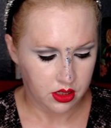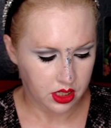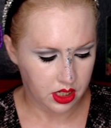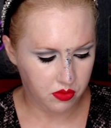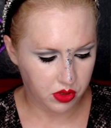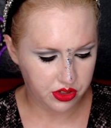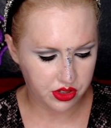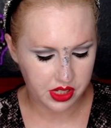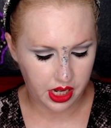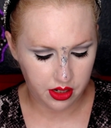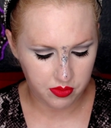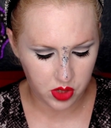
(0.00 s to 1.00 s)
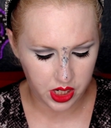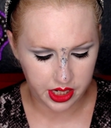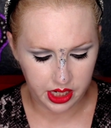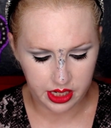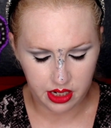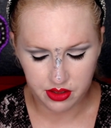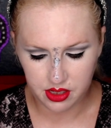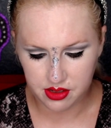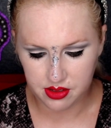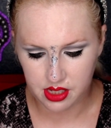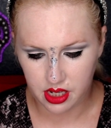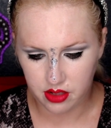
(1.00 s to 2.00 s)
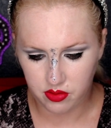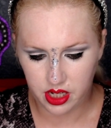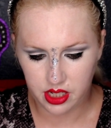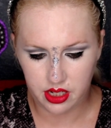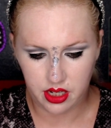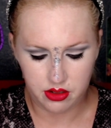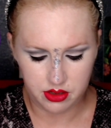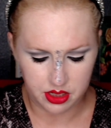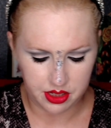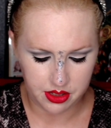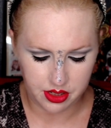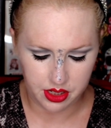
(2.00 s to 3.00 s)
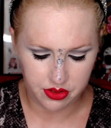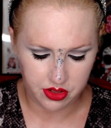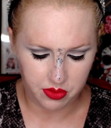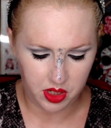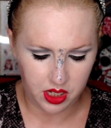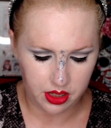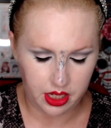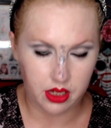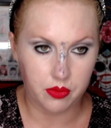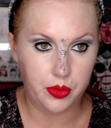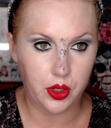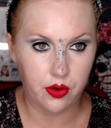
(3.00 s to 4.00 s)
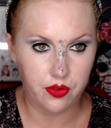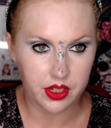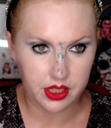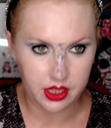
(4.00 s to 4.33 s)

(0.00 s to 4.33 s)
And we're just kind of marking out the design right now. It doesn't need to be like perfect